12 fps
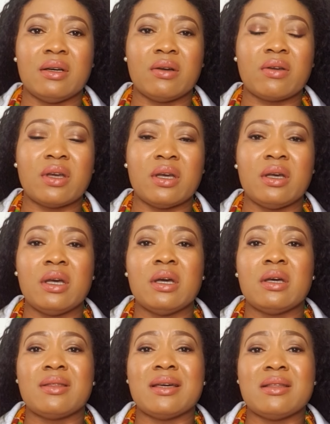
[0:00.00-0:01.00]
Okay.
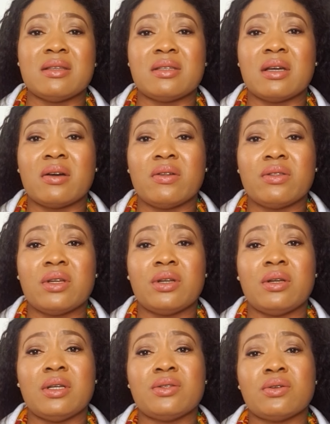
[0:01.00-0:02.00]
Then the second thing,
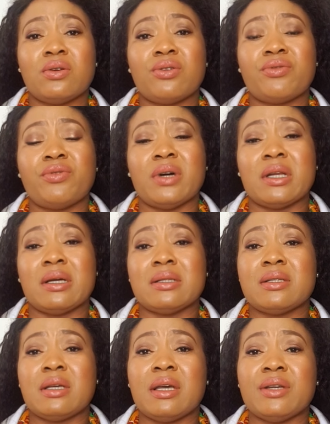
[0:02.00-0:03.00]
you need to look for an
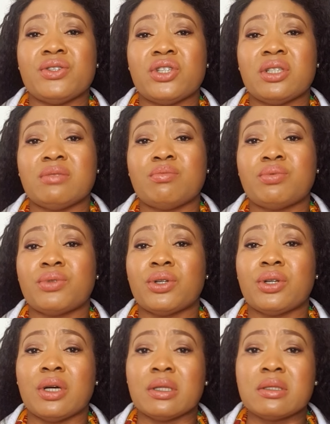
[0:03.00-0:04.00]
anti-aging
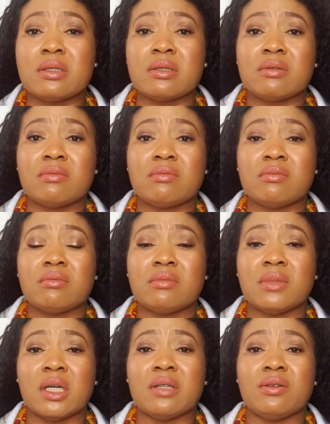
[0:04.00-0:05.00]
product.
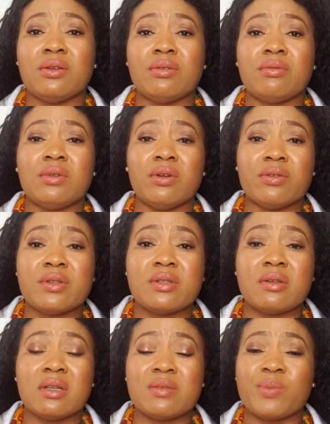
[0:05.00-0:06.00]
And you know,
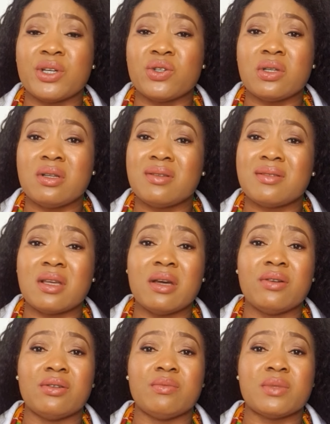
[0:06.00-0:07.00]
especially
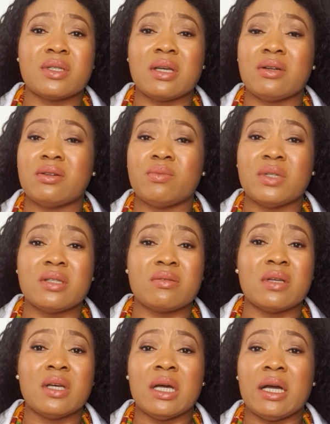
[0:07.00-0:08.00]
serum. Serum is,
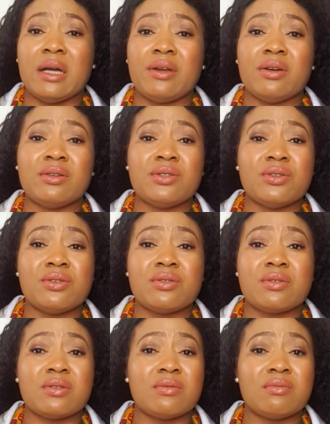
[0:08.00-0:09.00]
I don't
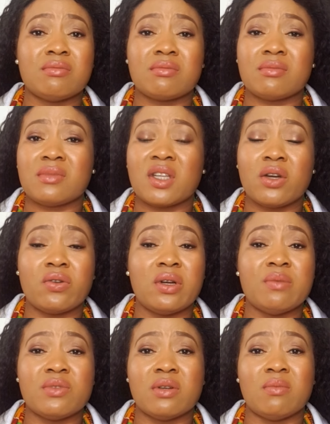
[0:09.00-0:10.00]
use
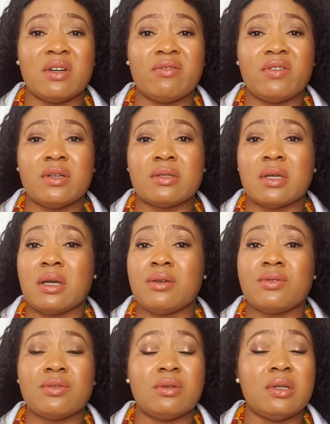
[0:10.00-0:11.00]
creams on my face. I
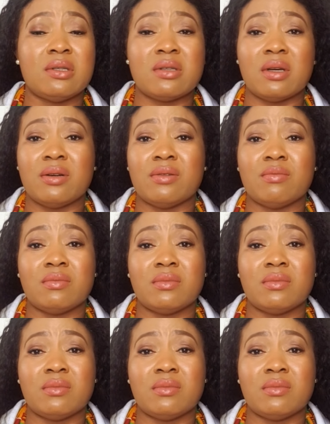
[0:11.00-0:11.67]
use only serum.